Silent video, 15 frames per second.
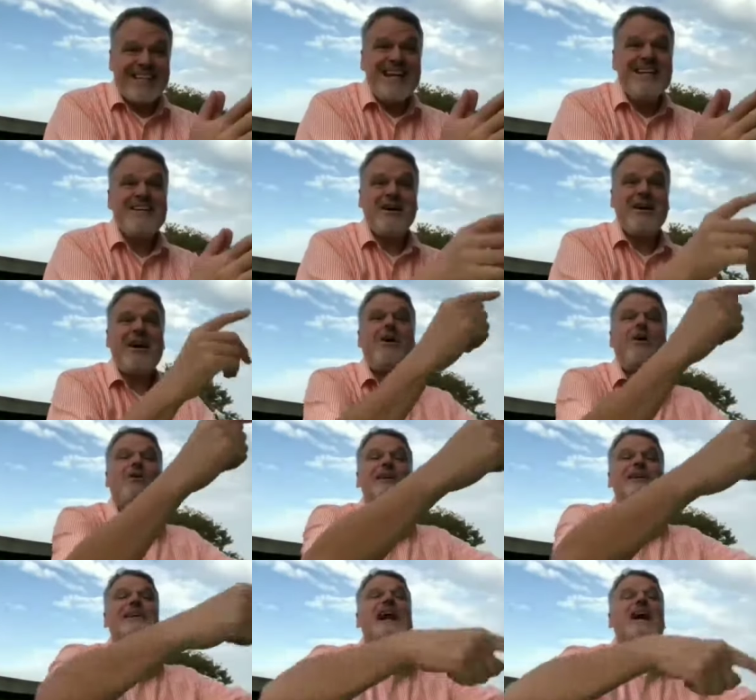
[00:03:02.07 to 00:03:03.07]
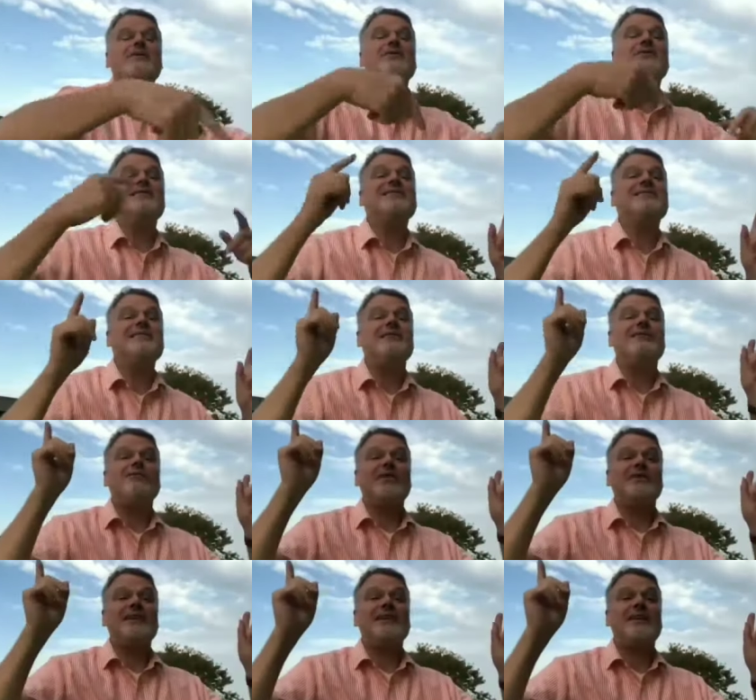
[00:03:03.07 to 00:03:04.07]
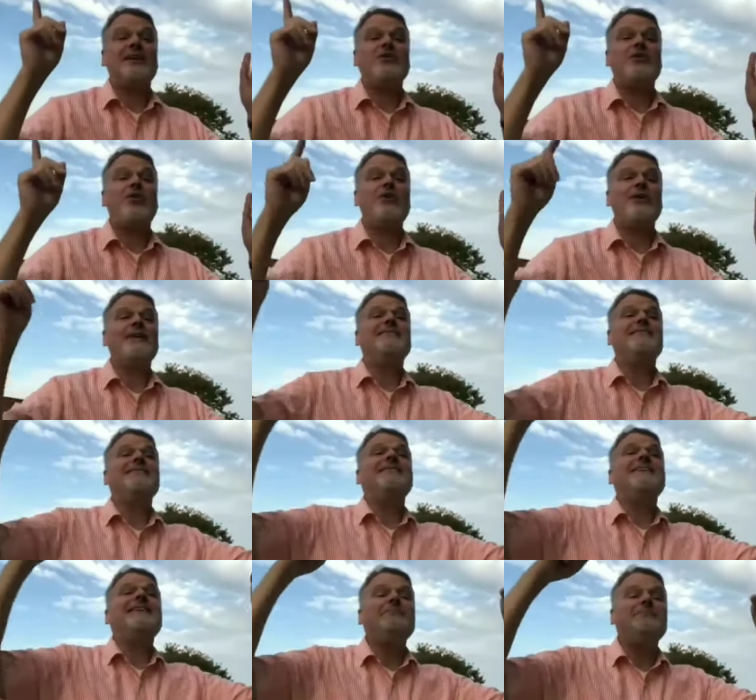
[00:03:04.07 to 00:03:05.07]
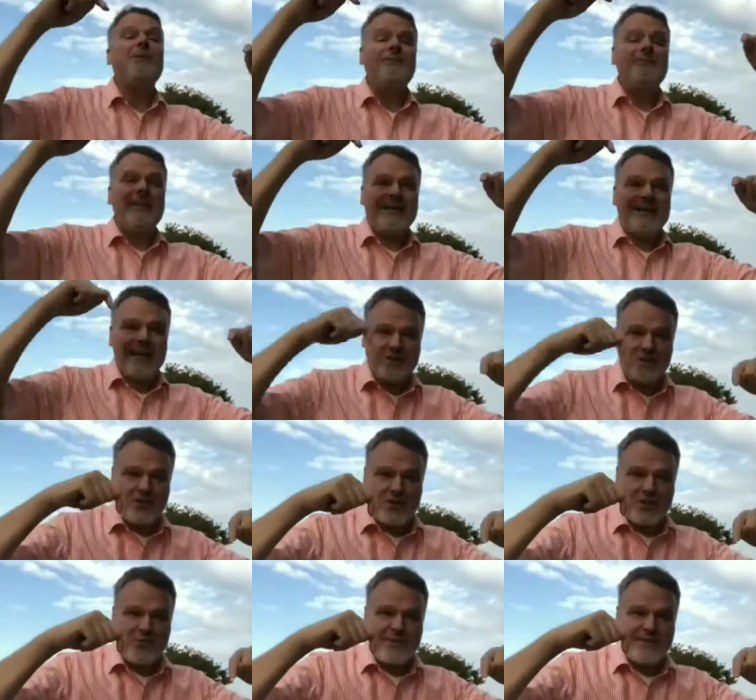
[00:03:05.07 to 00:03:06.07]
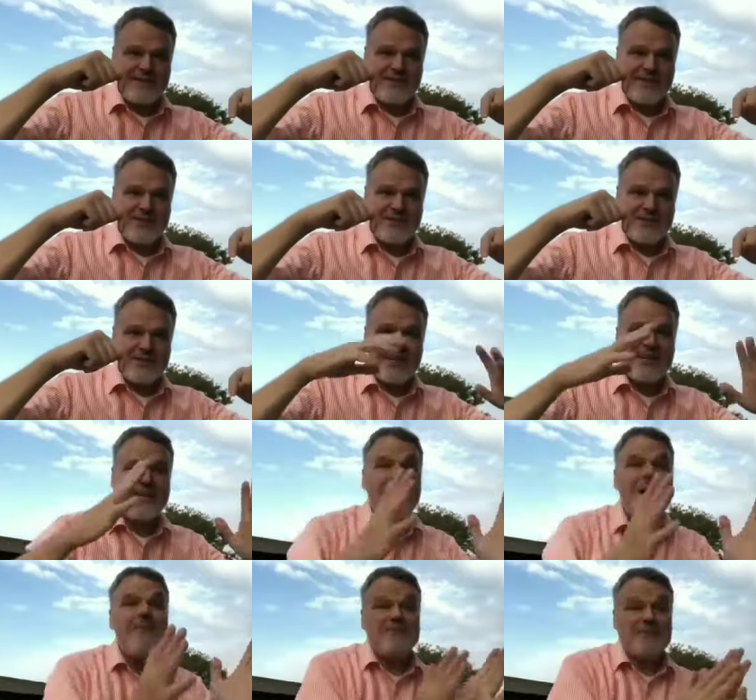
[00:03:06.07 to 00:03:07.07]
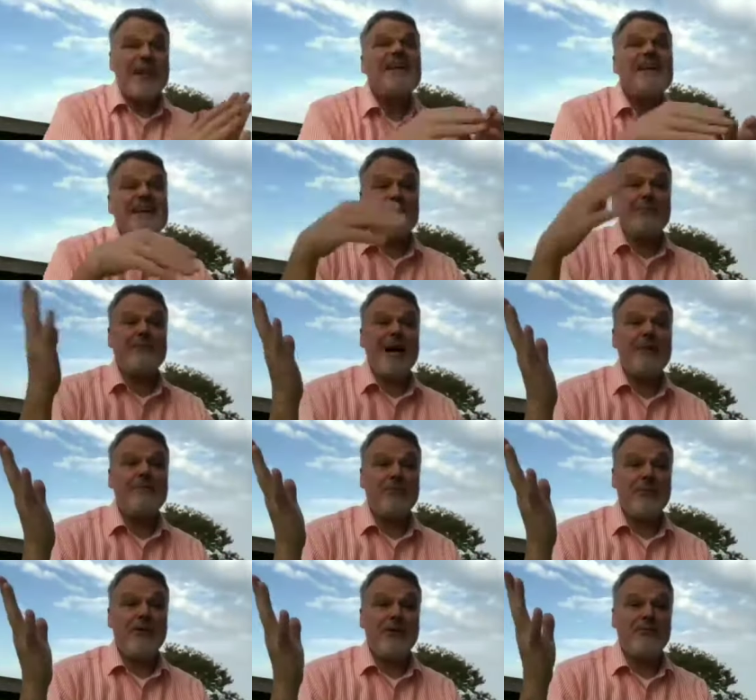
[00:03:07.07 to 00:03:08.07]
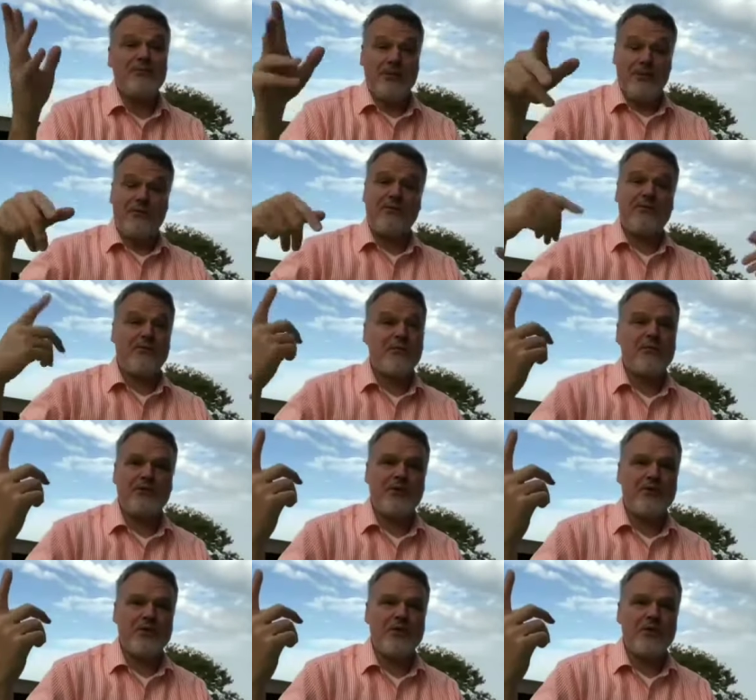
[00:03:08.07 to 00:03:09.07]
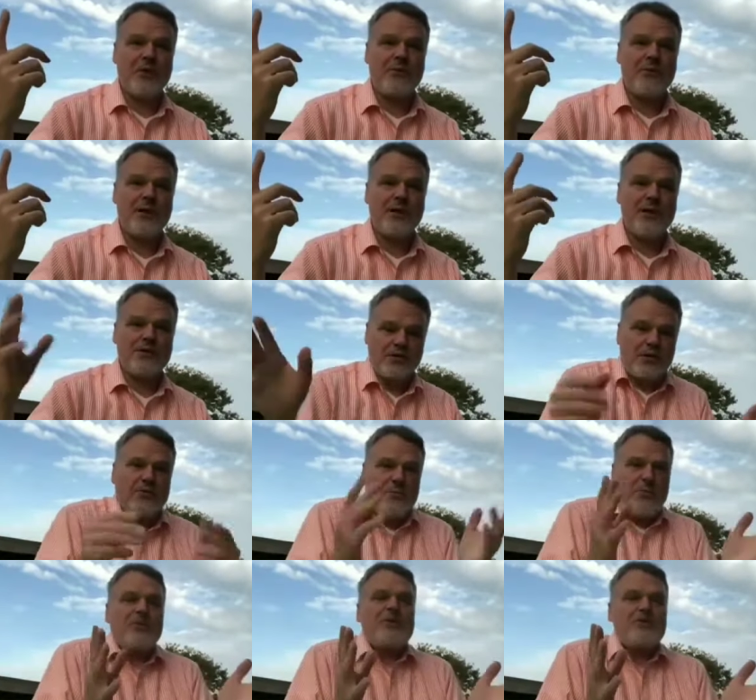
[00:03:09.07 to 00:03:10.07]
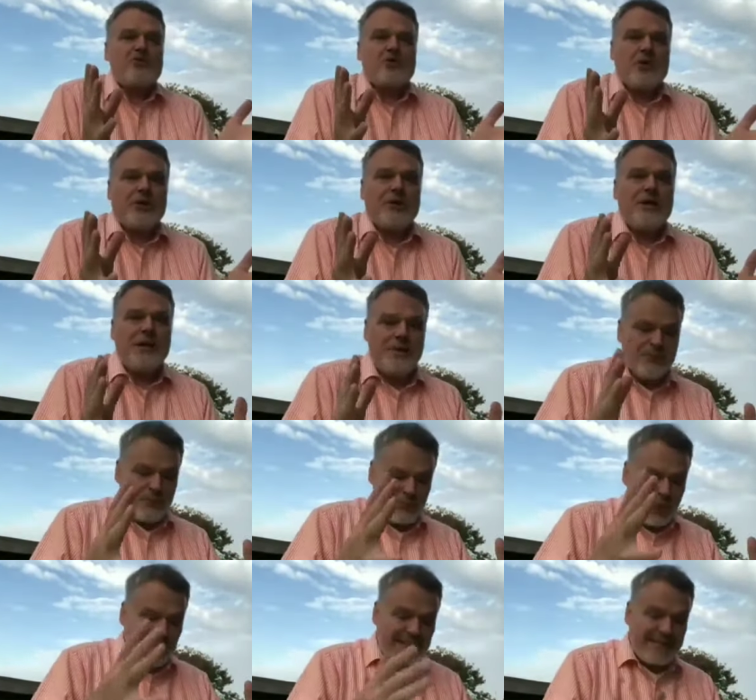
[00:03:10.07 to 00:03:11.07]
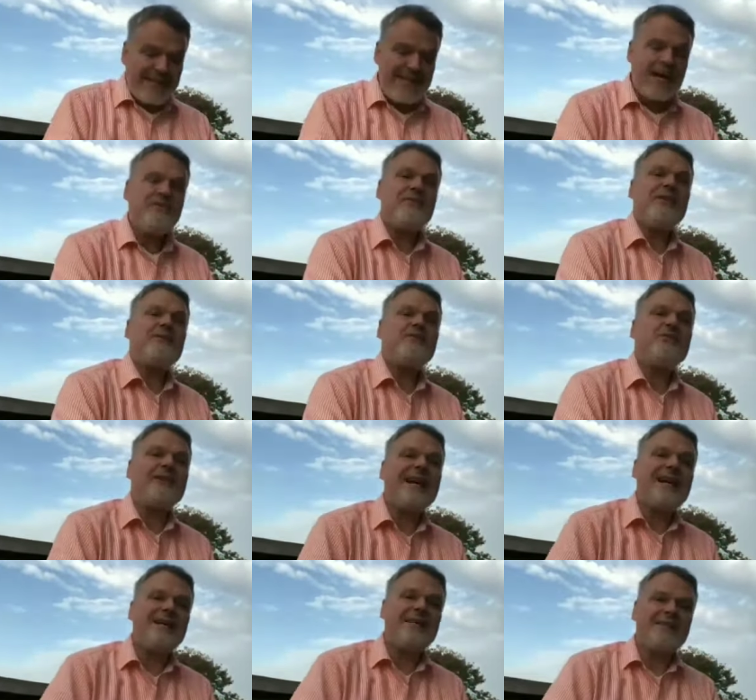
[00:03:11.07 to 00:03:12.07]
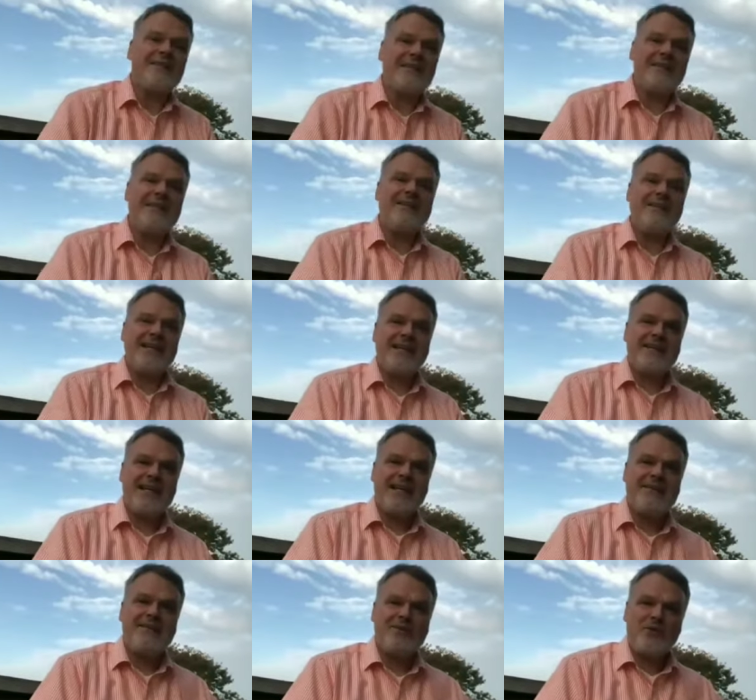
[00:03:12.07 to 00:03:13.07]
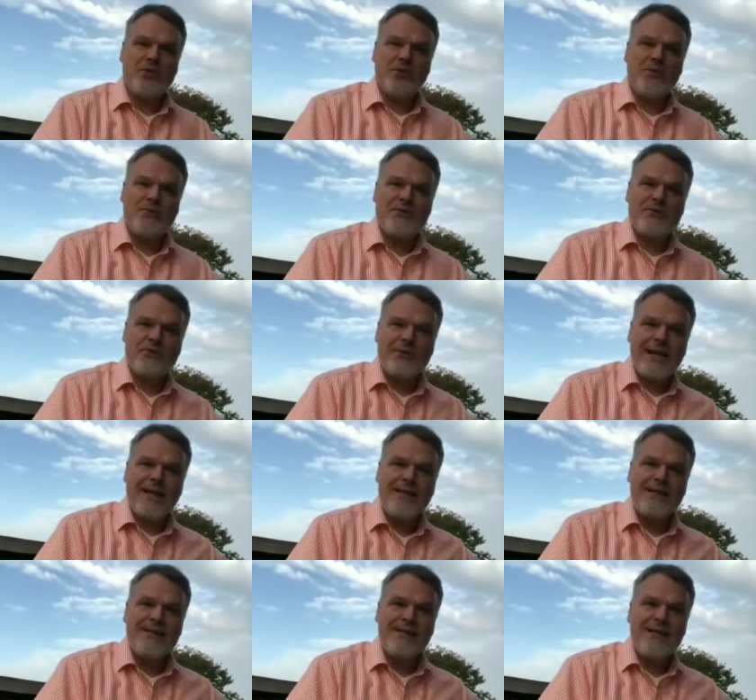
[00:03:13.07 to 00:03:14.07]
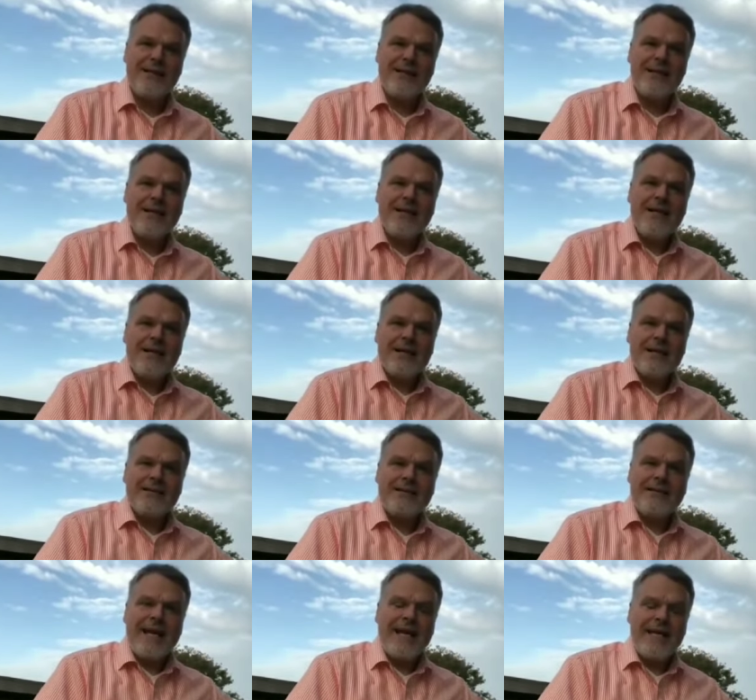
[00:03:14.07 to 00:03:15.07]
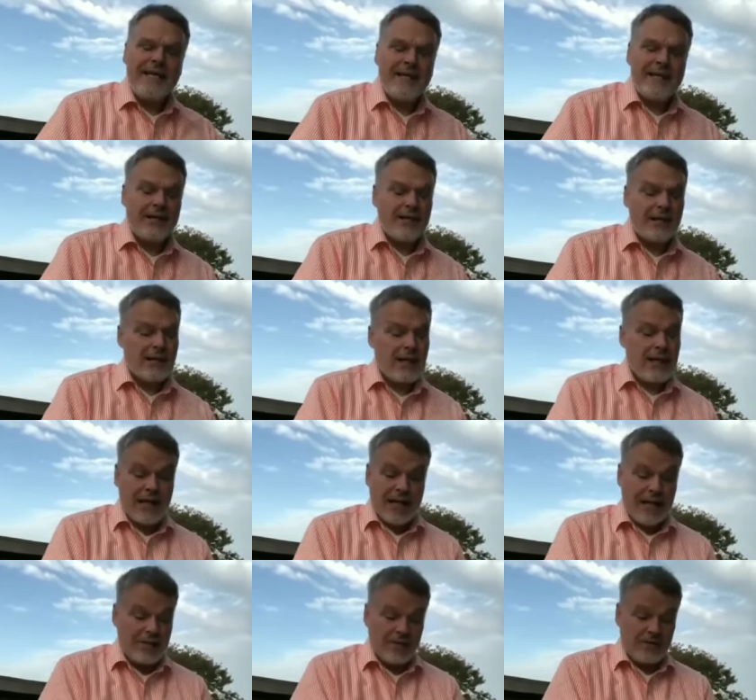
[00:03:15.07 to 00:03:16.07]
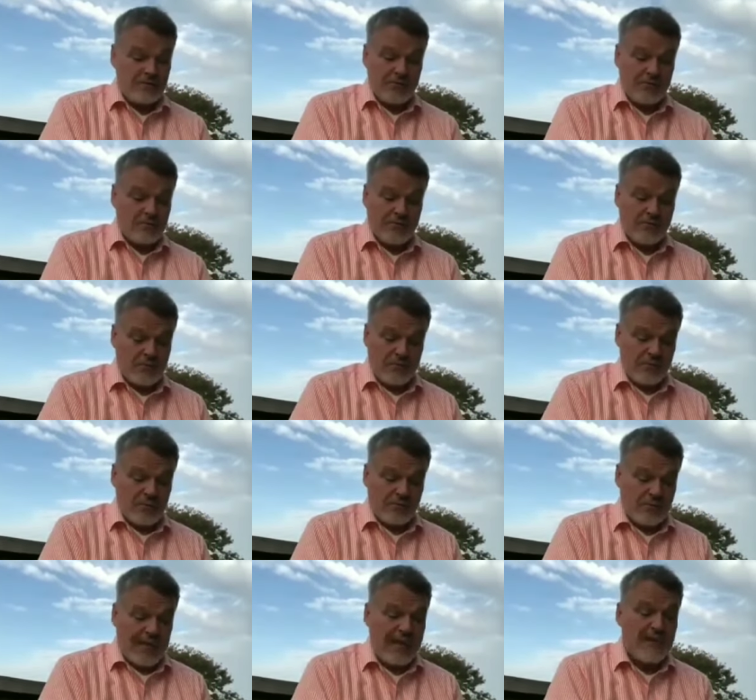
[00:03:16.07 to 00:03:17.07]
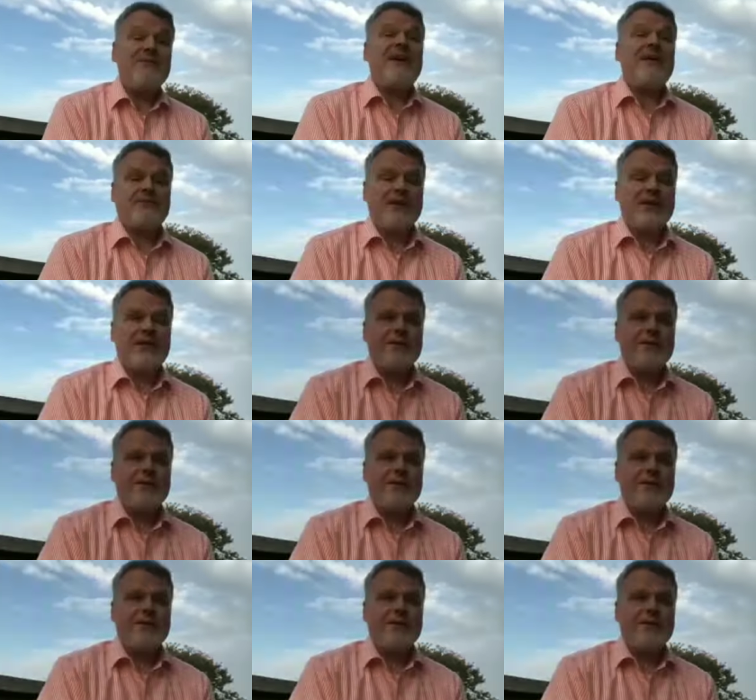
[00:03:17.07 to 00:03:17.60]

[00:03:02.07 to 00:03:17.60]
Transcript: And then only after this, what they are calling deep metagenomic sequencing, they come up with, with a genome. So to put it short, what they have in reality in their test tubes, right, they, are, they have